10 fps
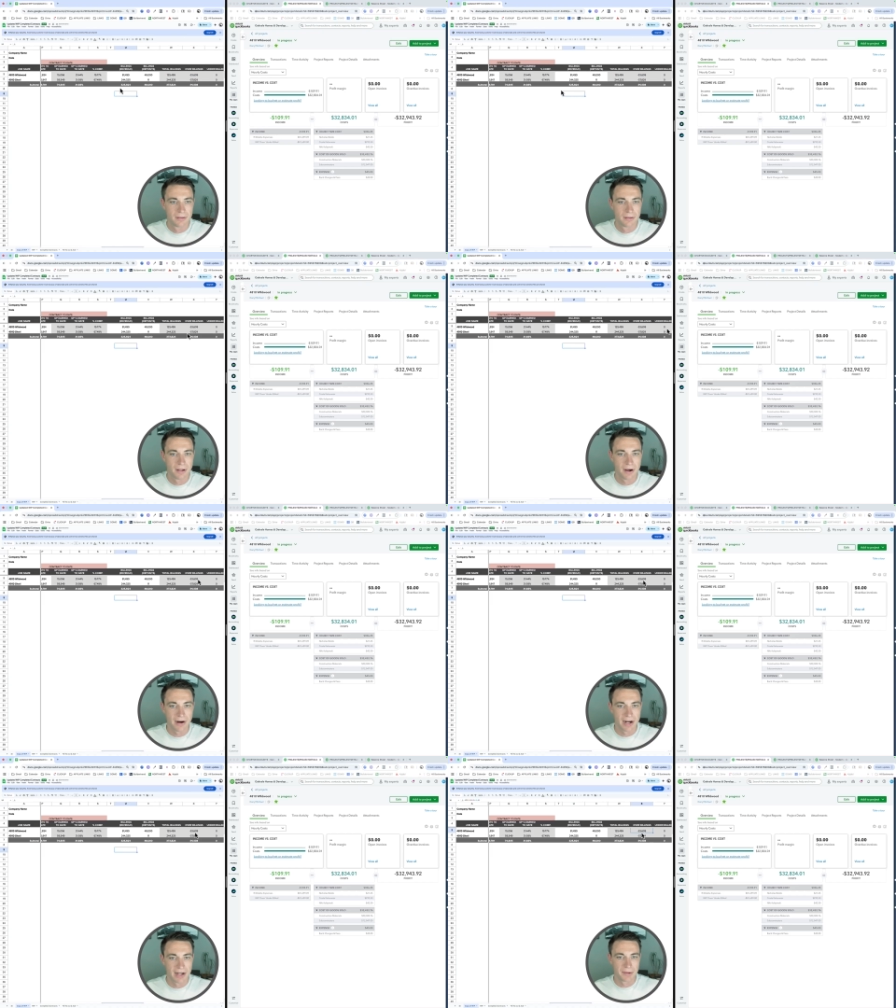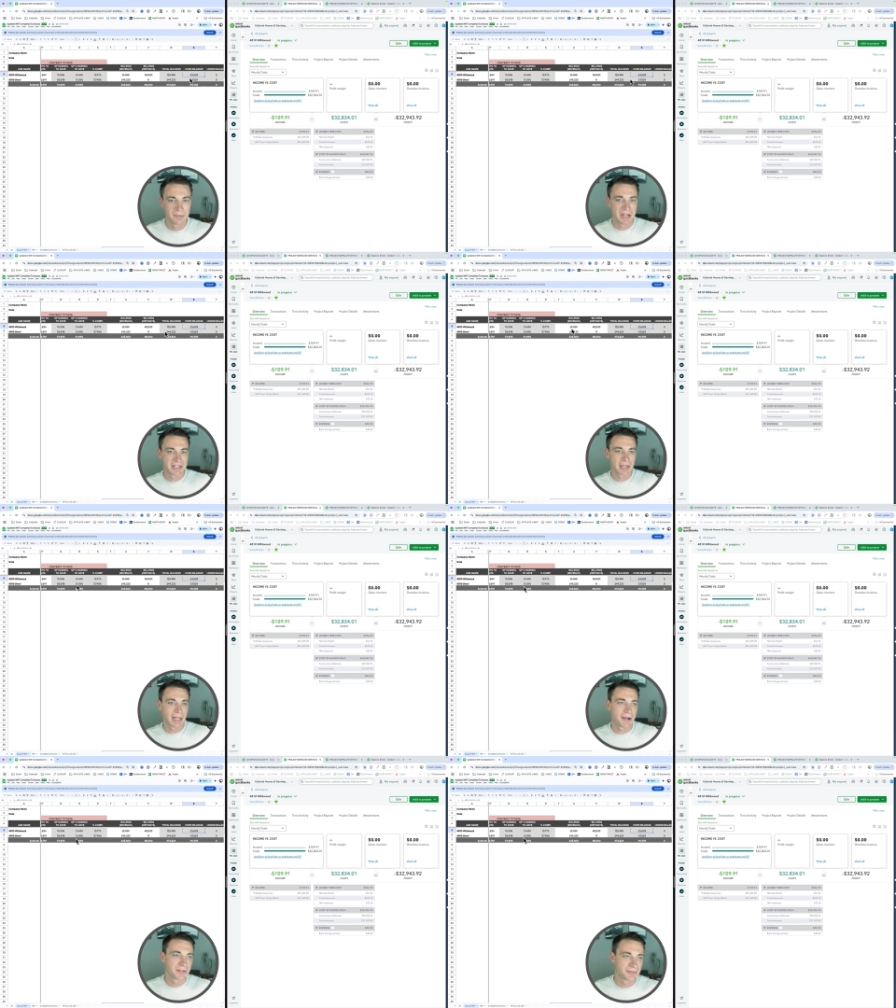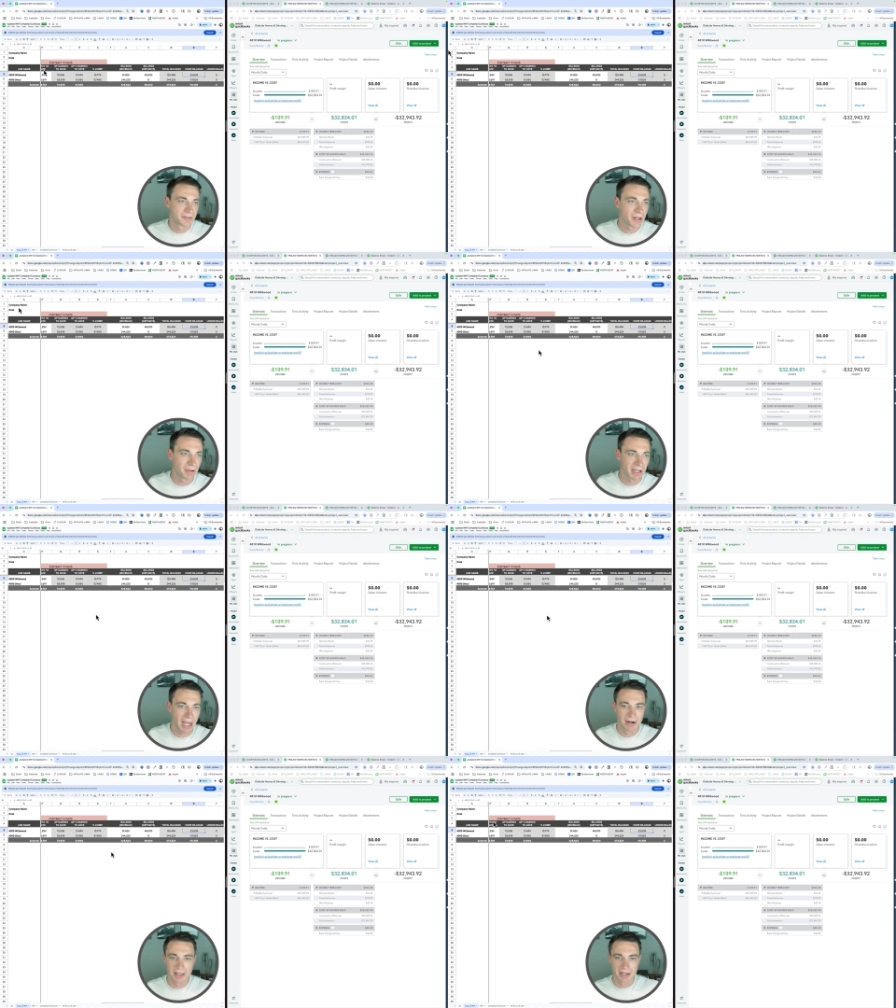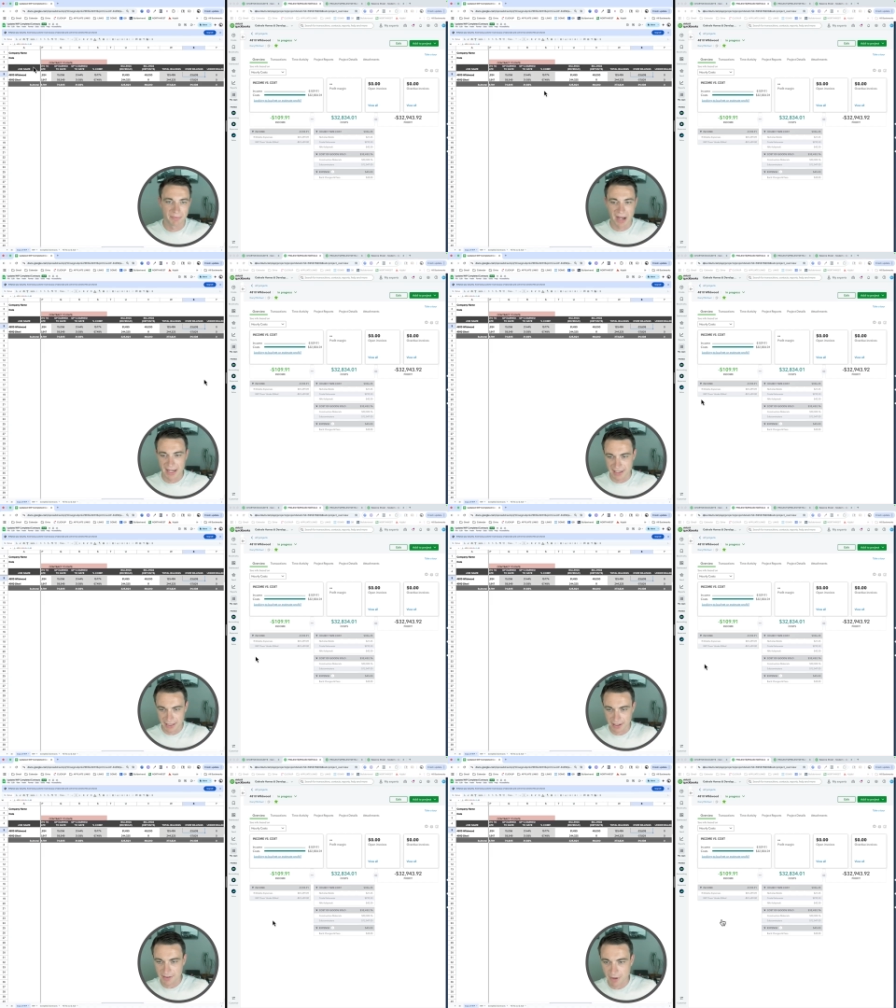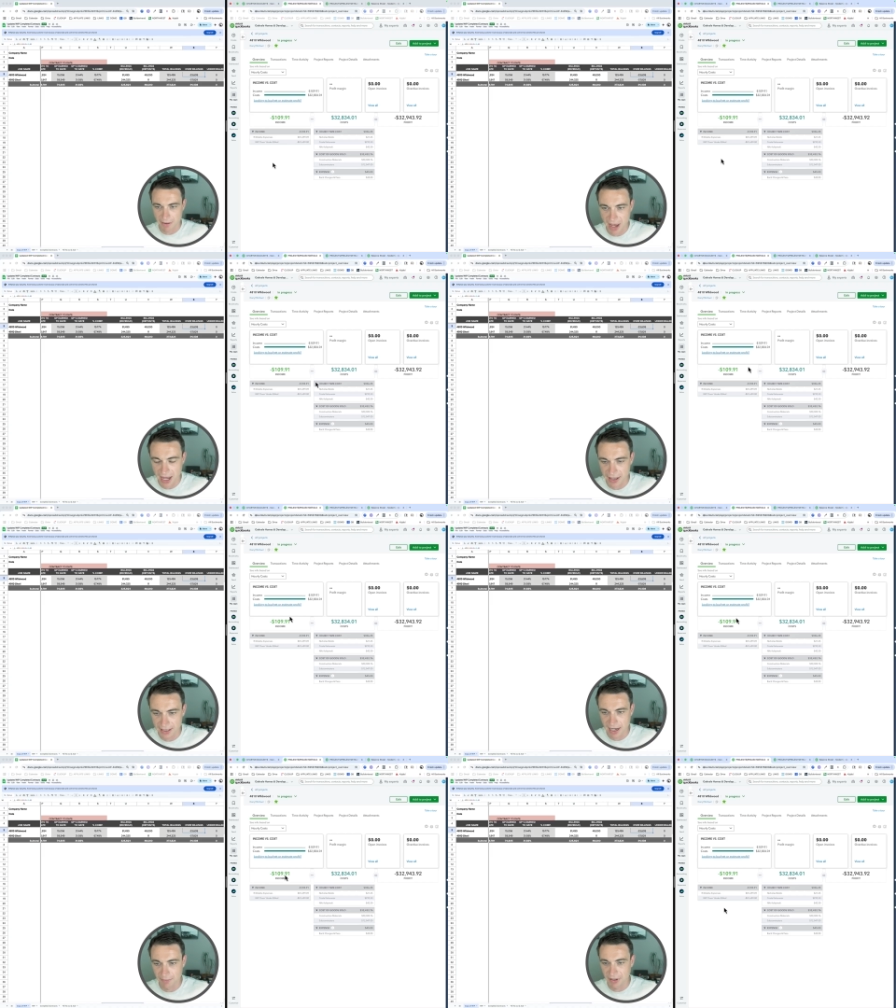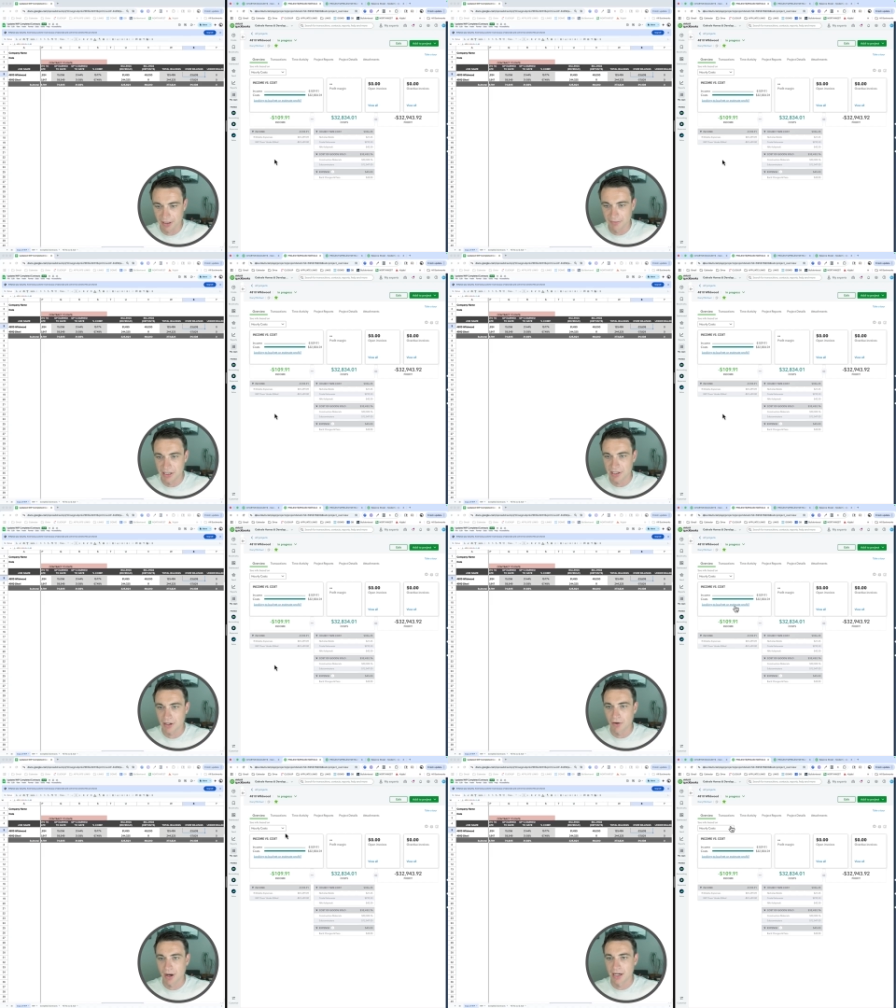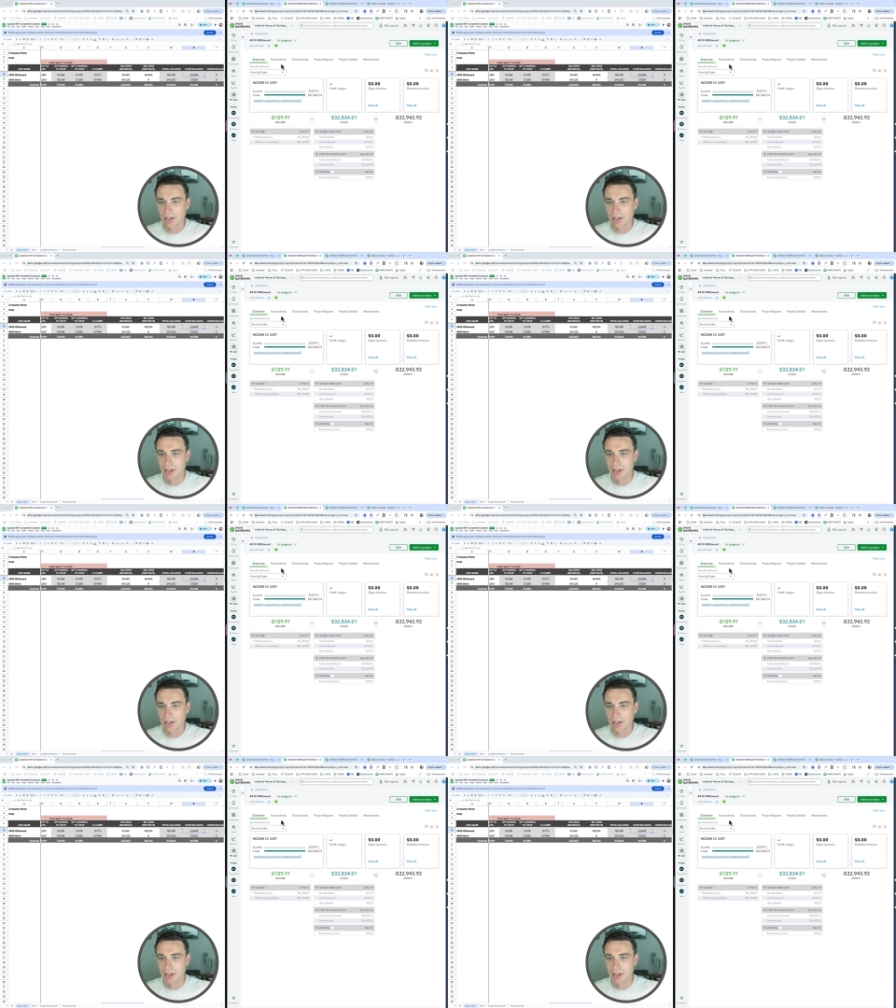All right, and basically I was double counting the deposit. So that's my bad on the template. Let me just go ahead and